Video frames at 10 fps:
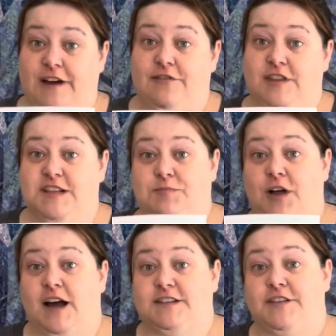of these
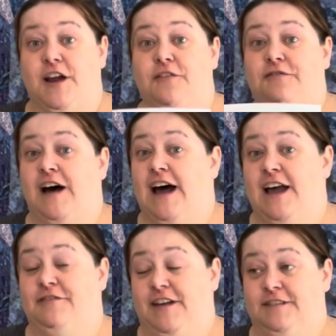blocks and they're
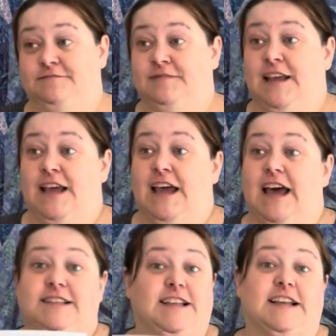5
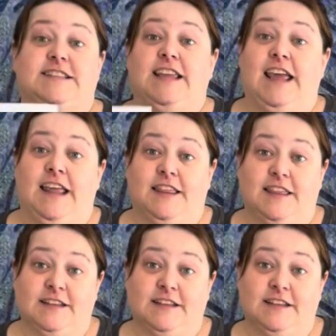1/16,